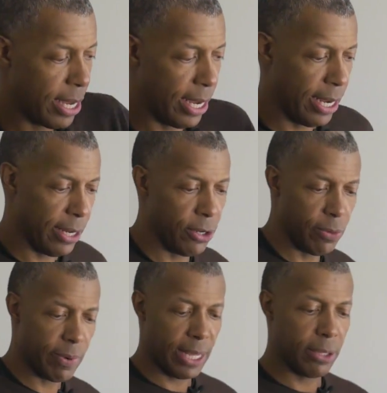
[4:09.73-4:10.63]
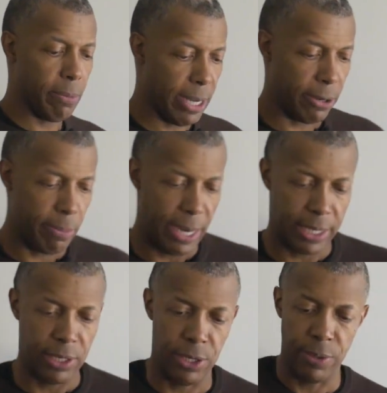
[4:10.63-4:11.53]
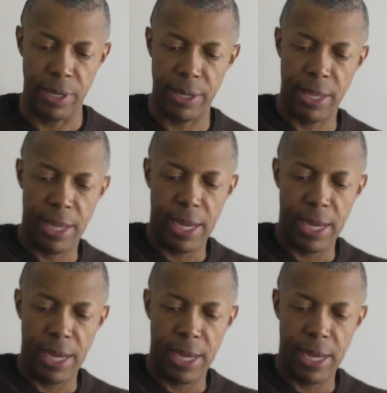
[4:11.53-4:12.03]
and you've got the battery back in the unit.